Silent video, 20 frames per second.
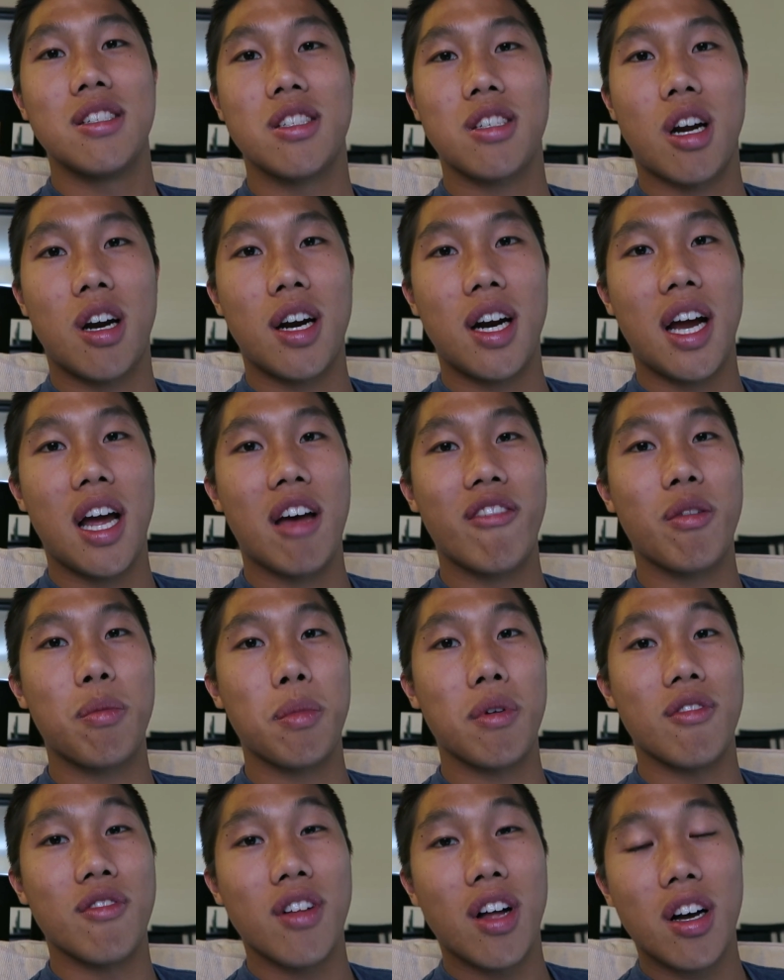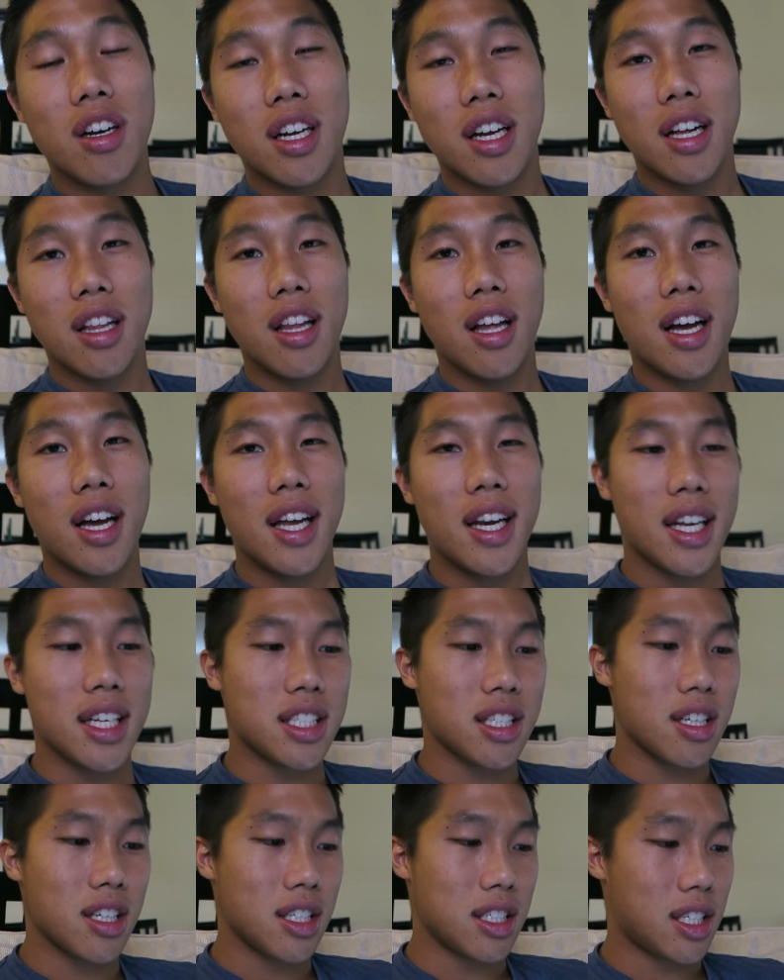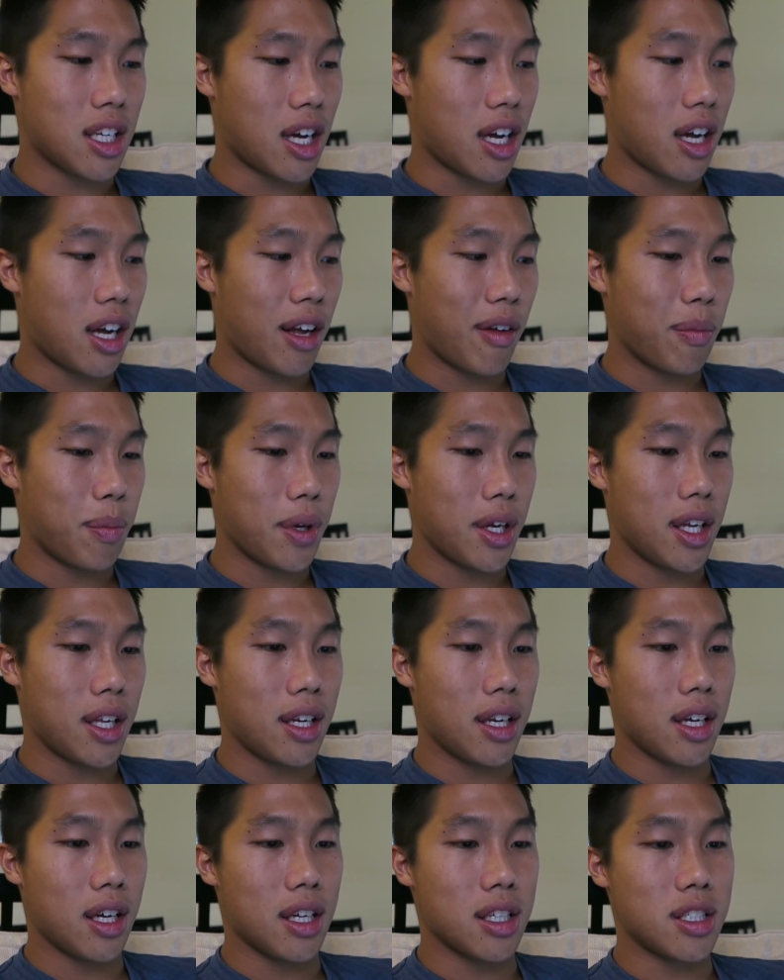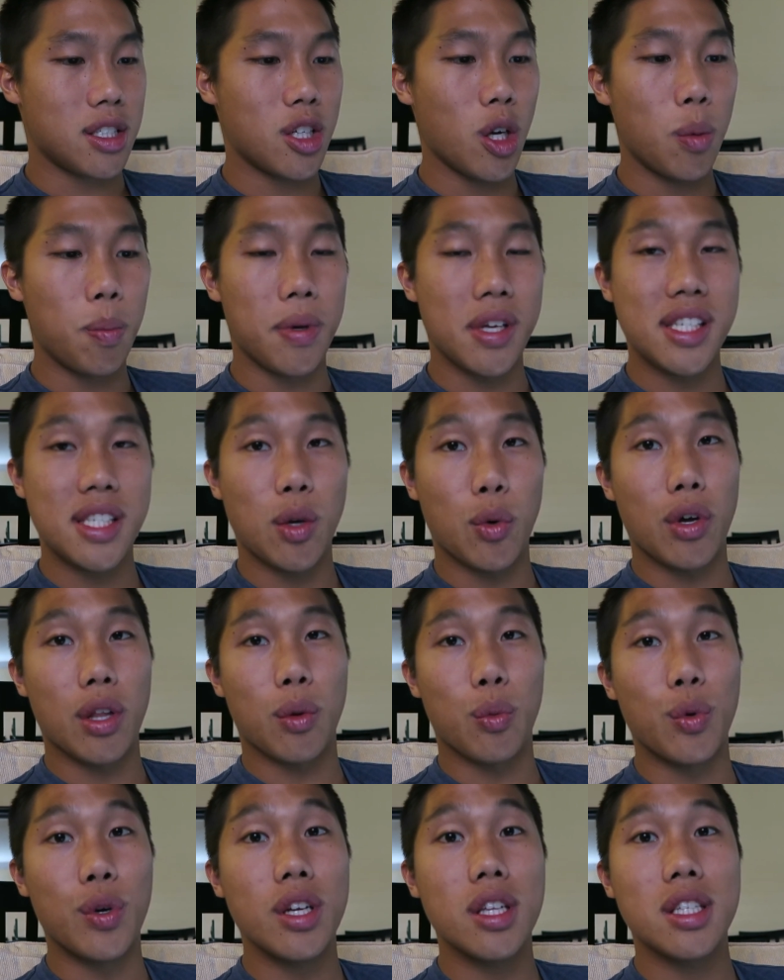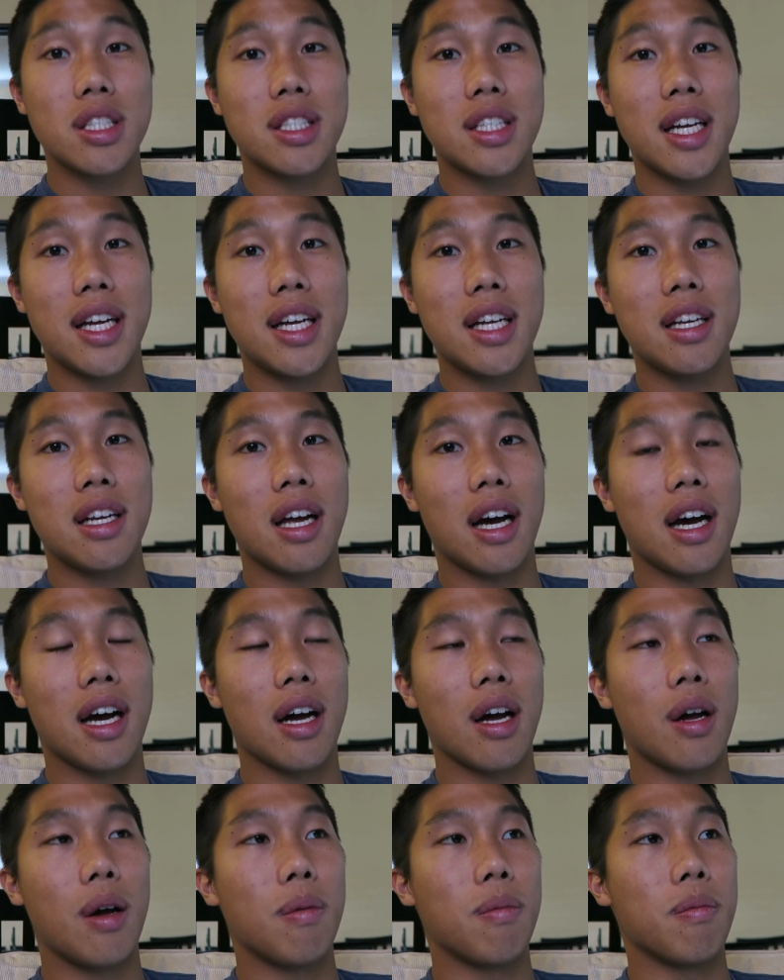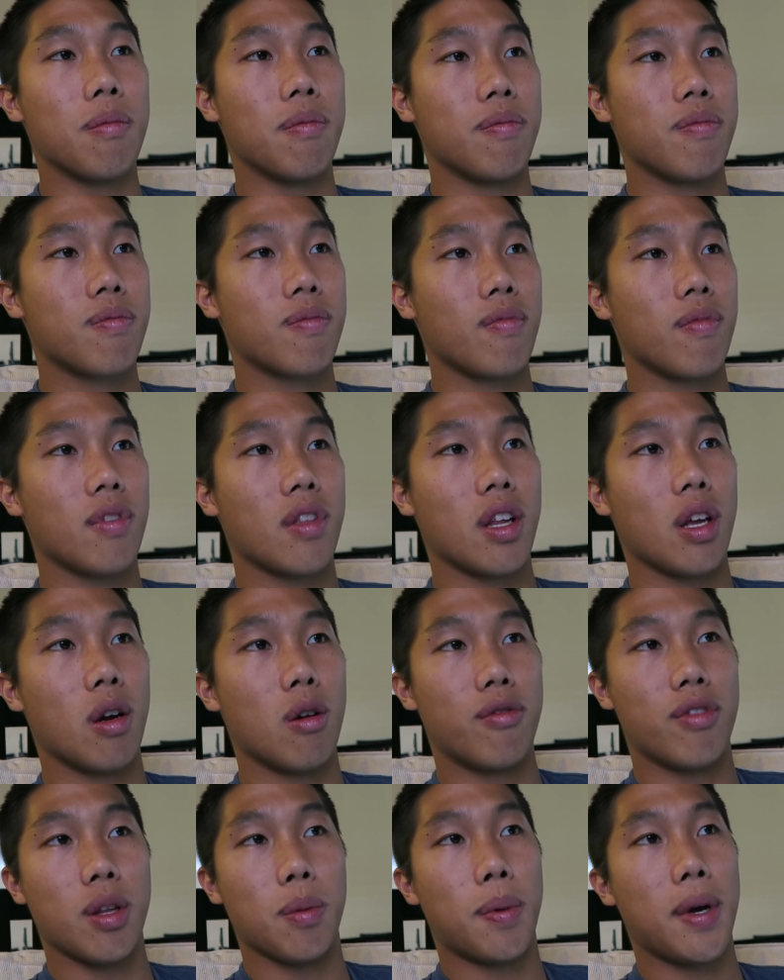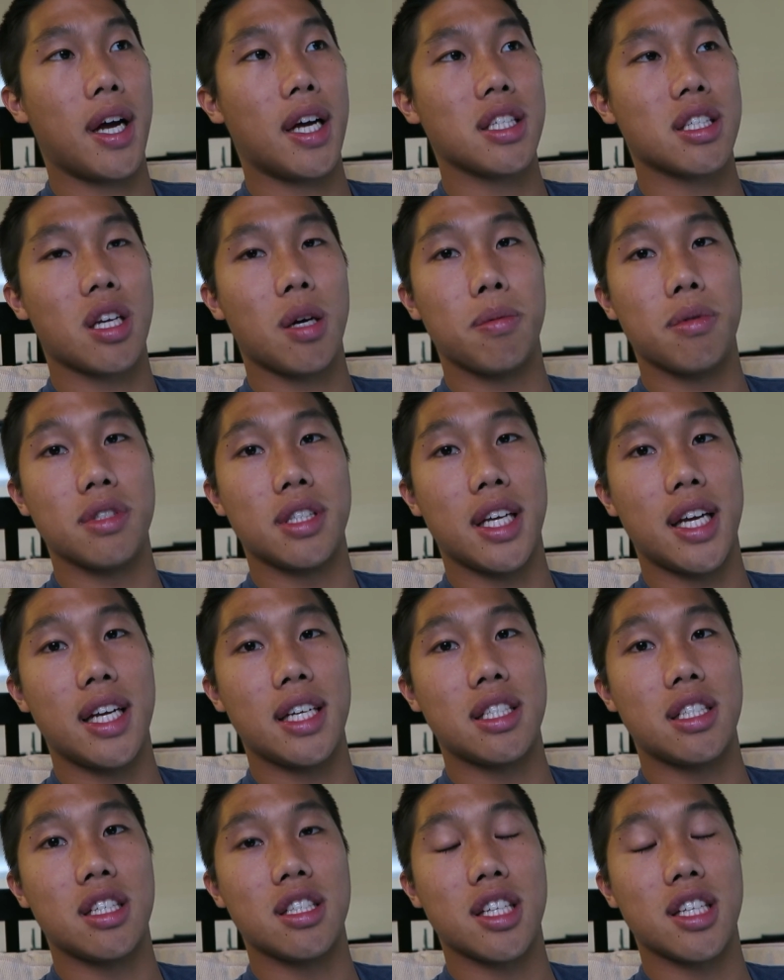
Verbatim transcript: Sorry I haven't been vlogging a lot. It's because I've been uh, so busy with real estate um, over the past couple days.